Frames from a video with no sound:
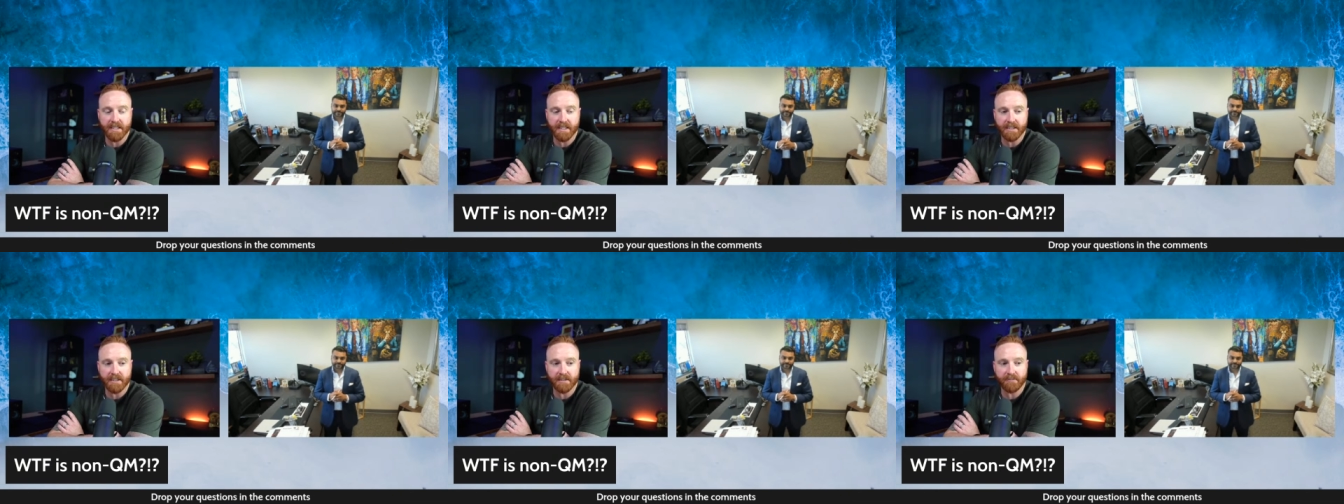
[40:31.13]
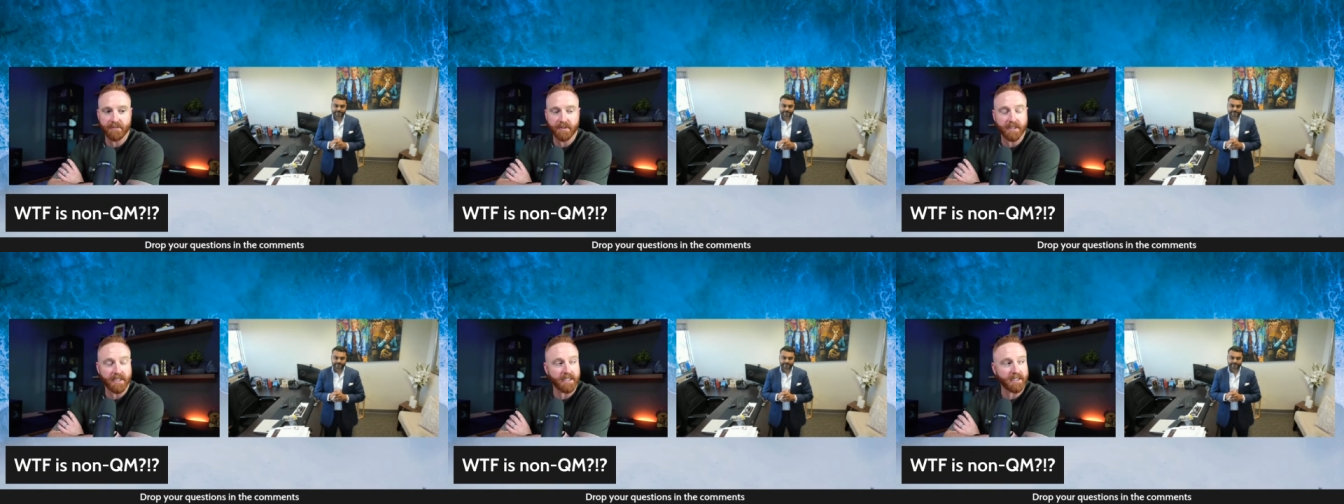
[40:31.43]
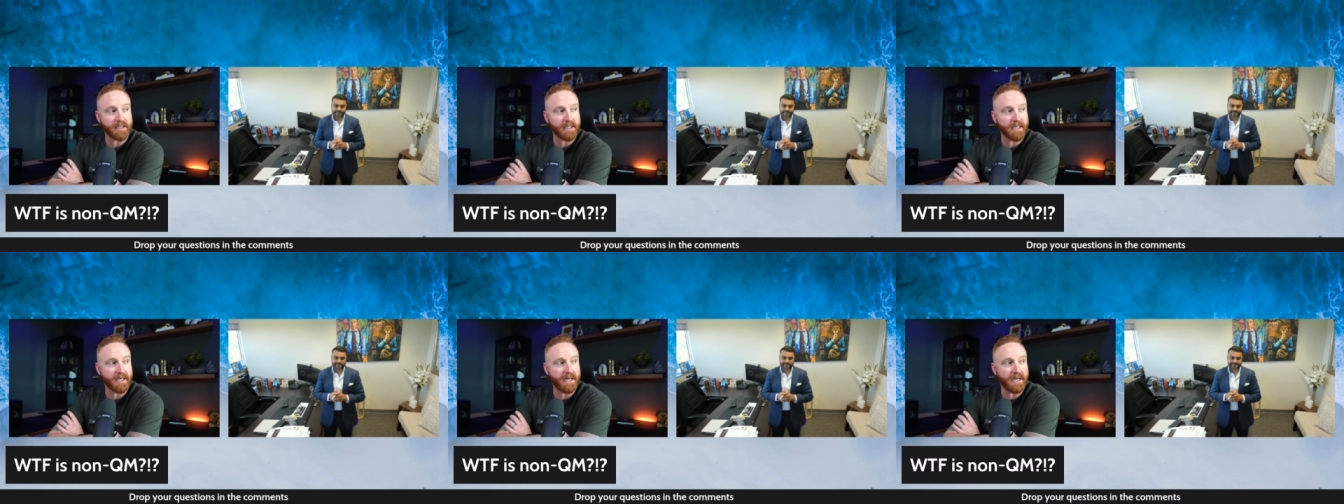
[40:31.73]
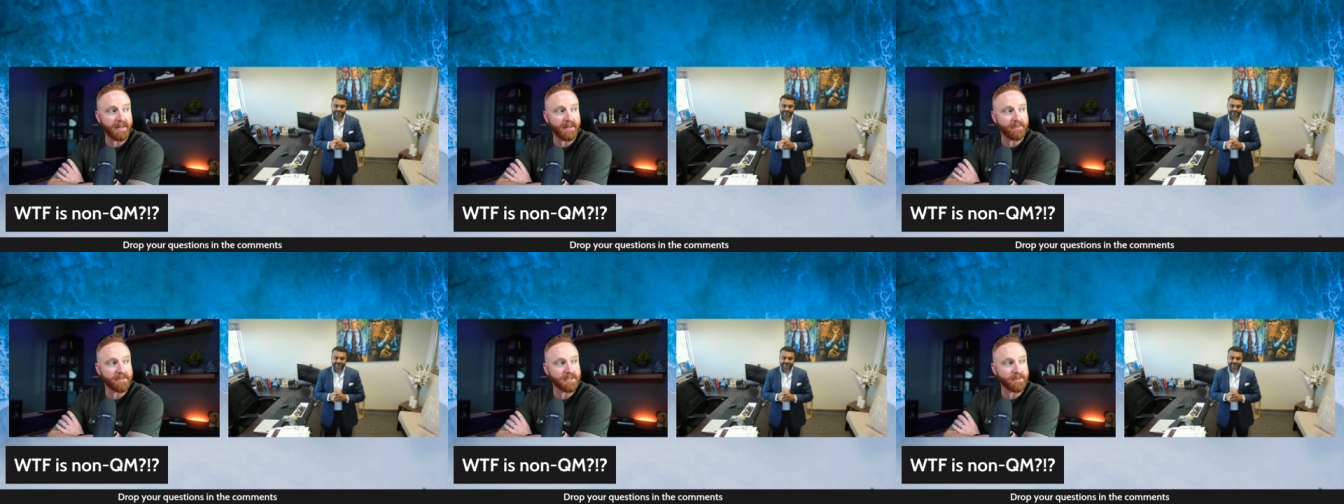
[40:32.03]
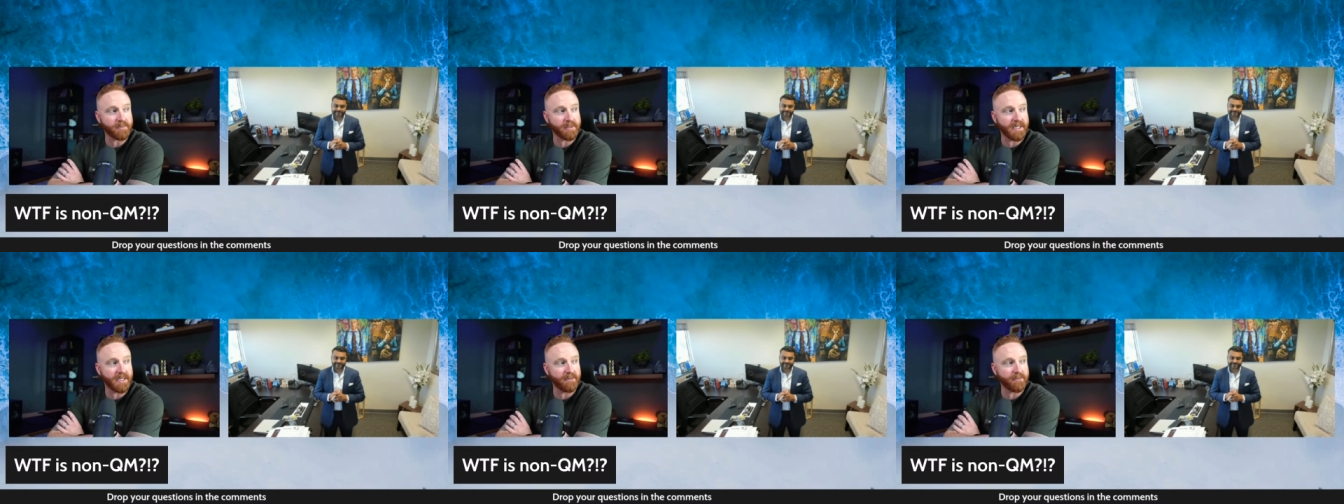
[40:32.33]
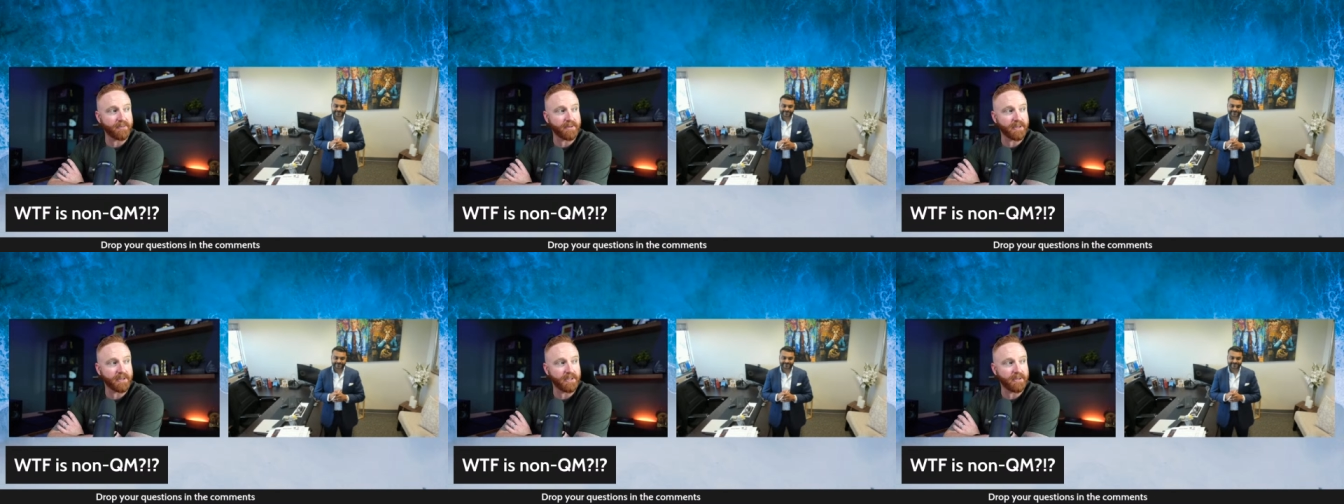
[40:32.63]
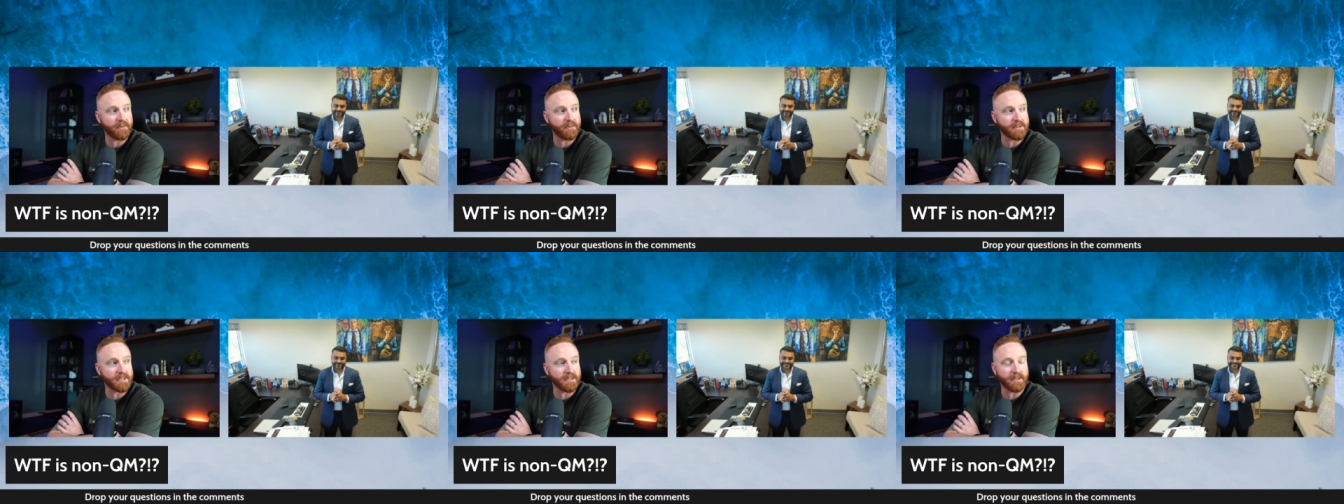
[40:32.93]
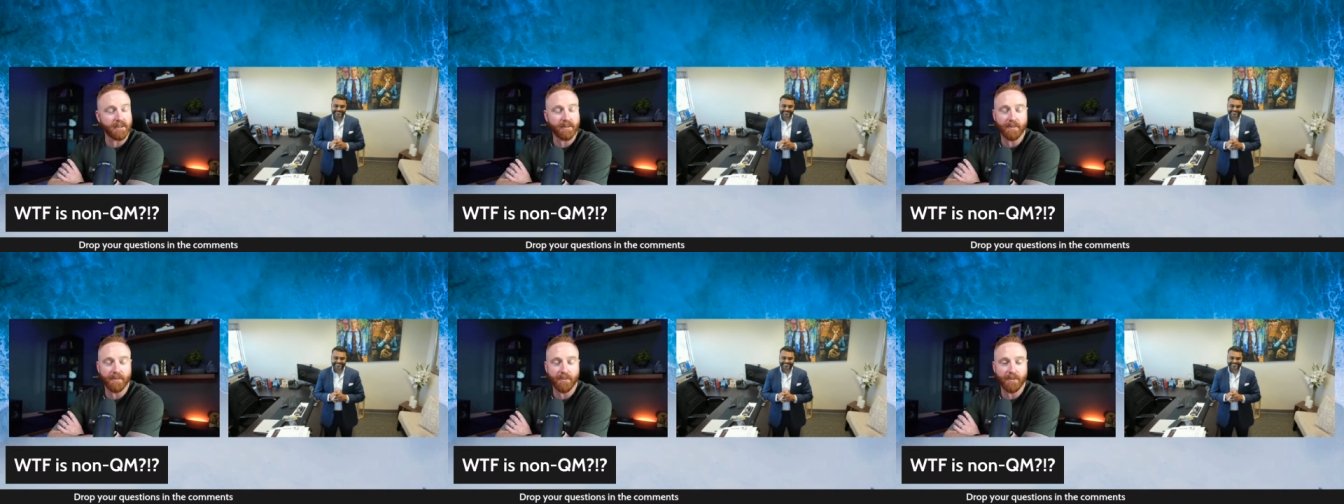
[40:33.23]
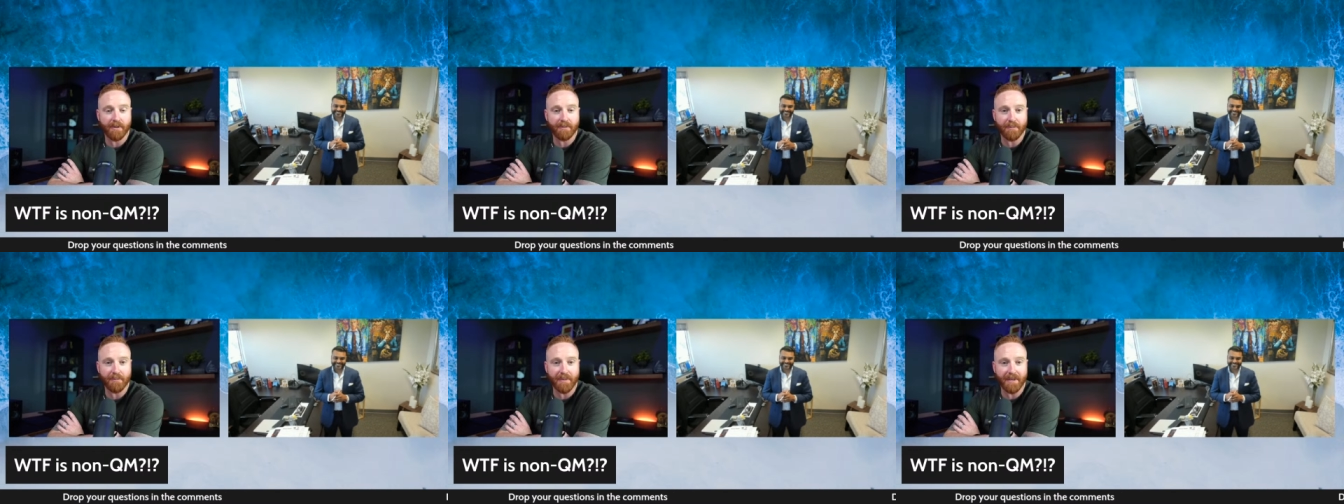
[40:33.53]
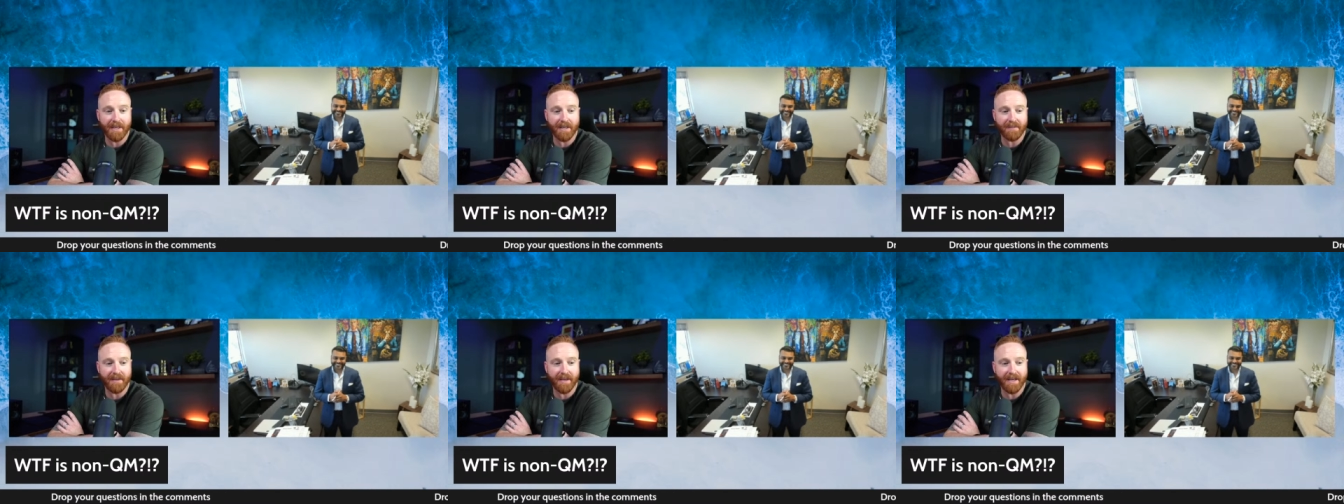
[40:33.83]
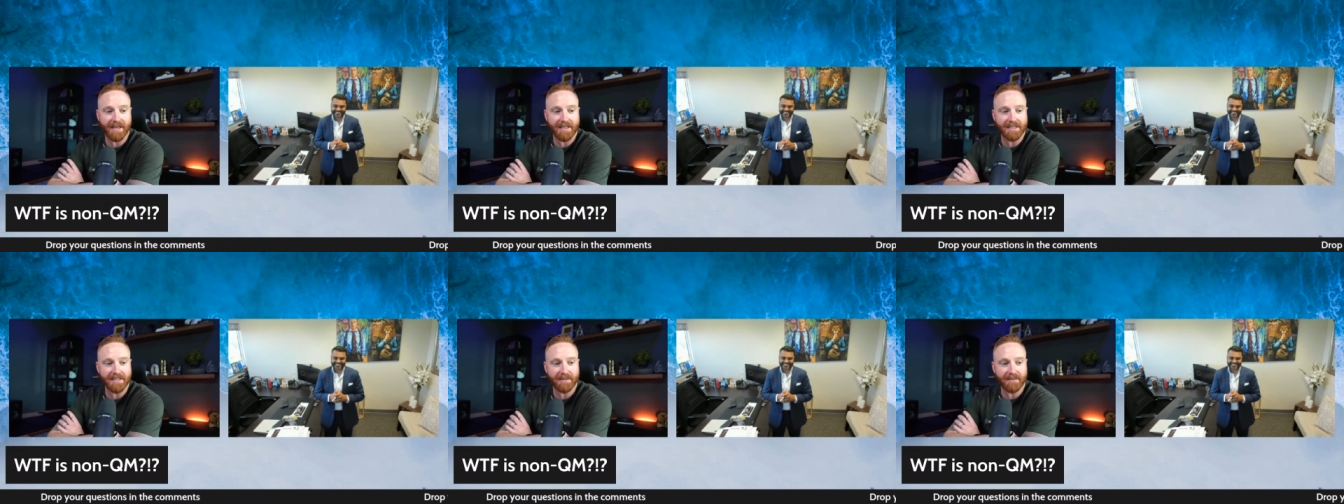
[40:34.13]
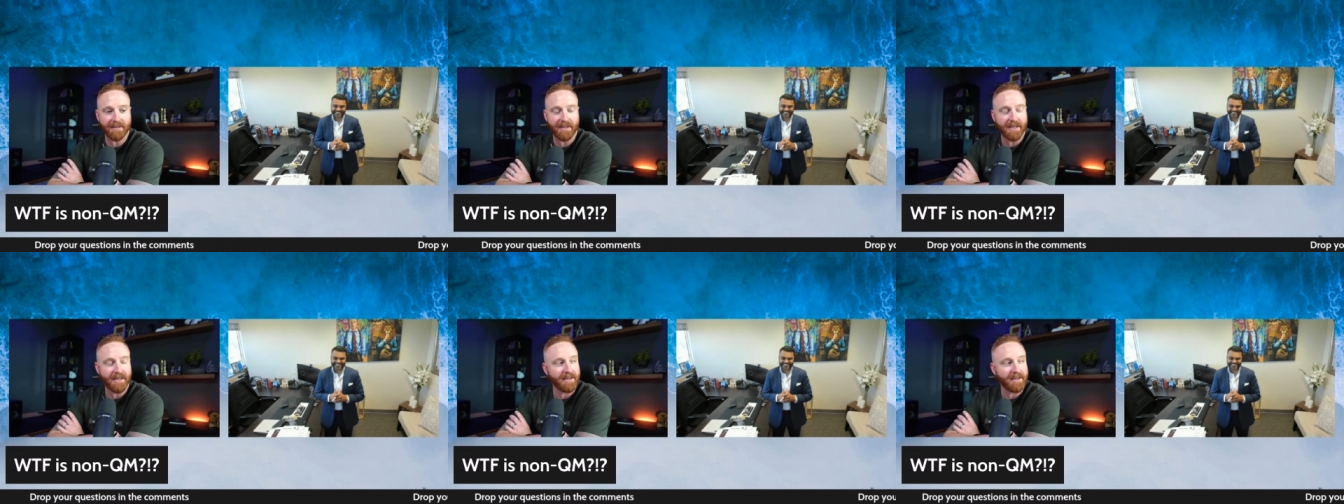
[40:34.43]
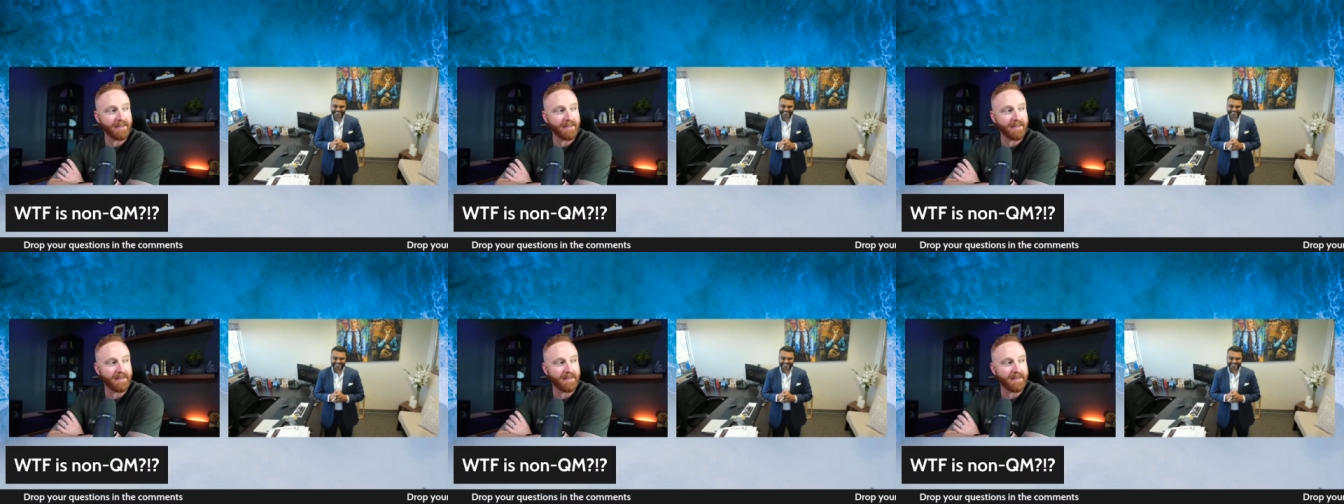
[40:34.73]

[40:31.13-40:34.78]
I just feel like the guy that was applying for the loan was a little bit more of a pain in the ass than